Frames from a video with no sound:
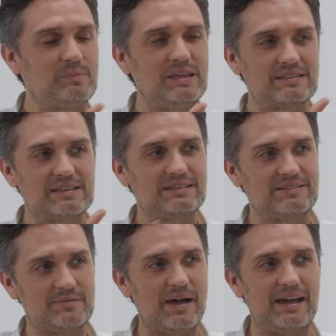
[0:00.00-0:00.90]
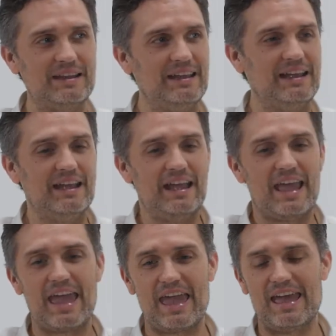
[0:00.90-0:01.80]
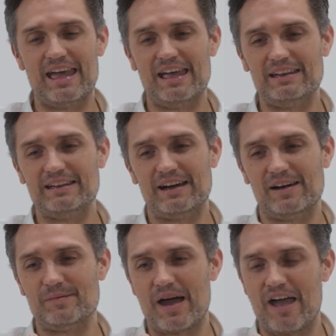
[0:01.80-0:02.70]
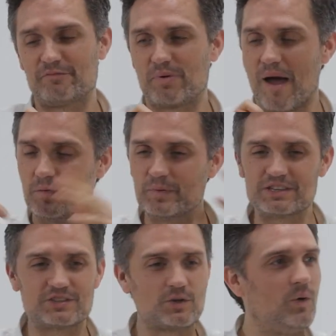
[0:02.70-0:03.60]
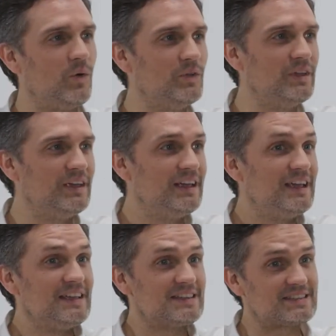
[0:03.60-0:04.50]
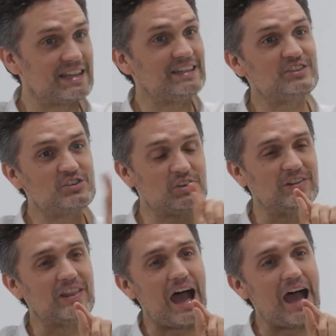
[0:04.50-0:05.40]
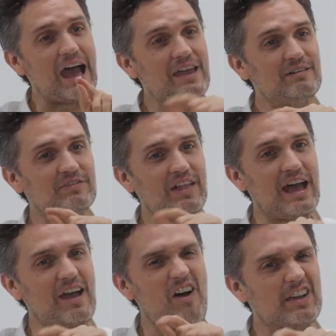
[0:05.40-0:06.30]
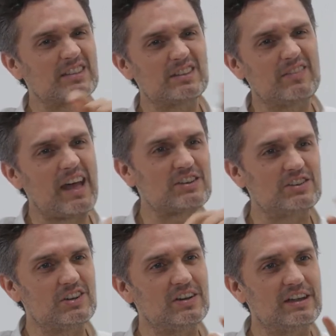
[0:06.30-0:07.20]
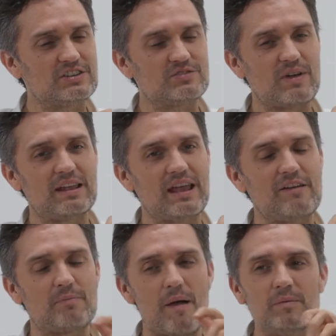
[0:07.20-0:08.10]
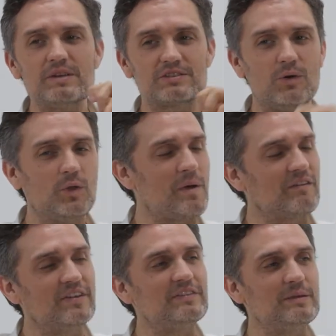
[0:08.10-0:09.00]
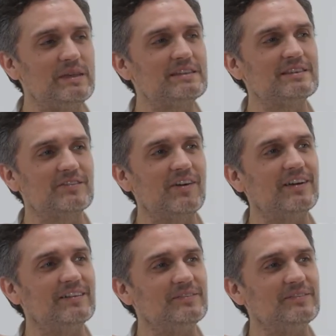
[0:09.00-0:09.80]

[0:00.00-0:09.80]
pieces of mine, and I've probably sold since July of August of last year-ish, right? I've probably sold about 50 pieces of art.